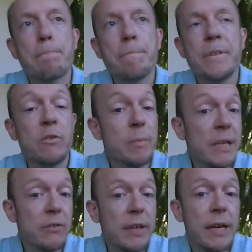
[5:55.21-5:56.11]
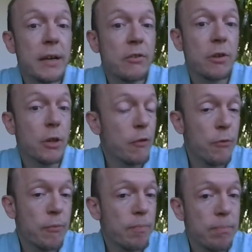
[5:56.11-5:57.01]
This means there's a lot
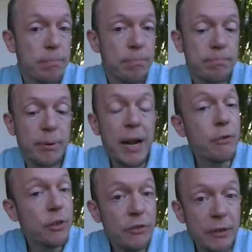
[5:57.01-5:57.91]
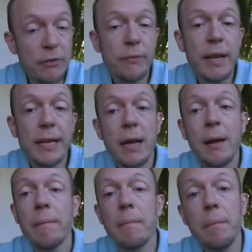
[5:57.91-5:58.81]
of privacy-sensitive
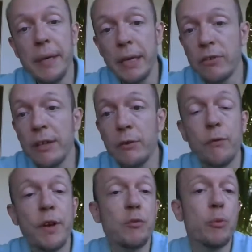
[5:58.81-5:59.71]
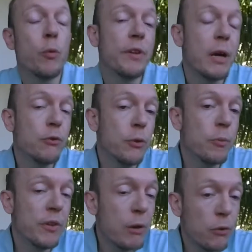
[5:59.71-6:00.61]
data being sent to Facebook
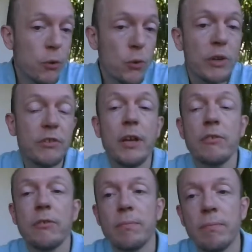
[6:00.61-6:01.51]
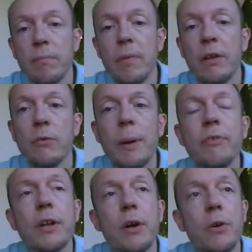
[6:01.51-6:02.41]
without you as a
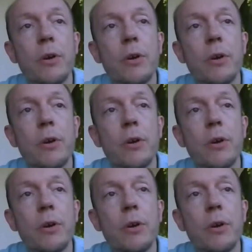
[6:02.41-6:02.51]
website owner